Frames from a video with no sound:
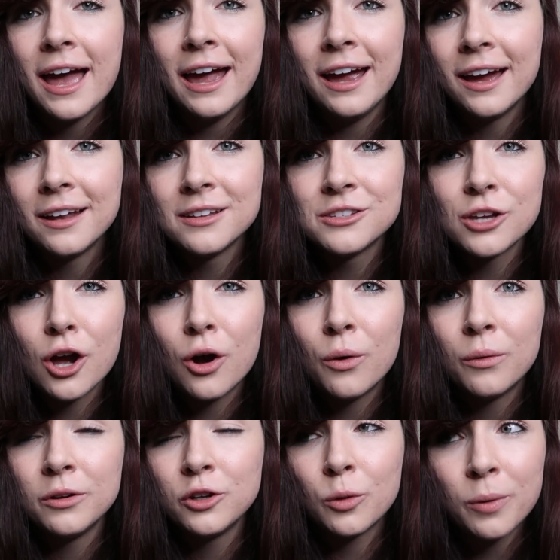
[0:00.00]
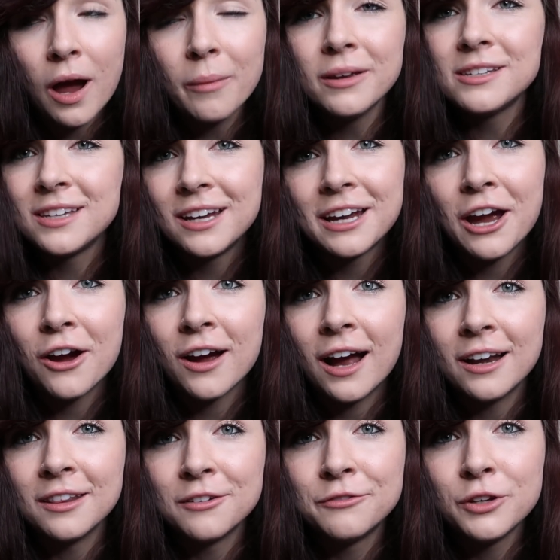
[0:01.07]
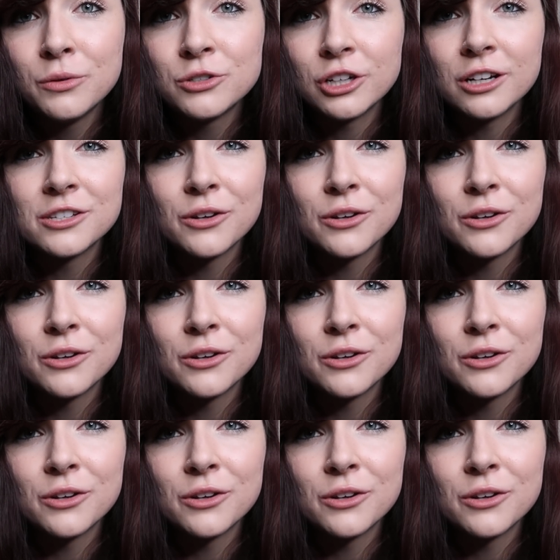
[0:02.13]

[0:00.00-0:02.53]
and so you'll probably see a care guide in the future.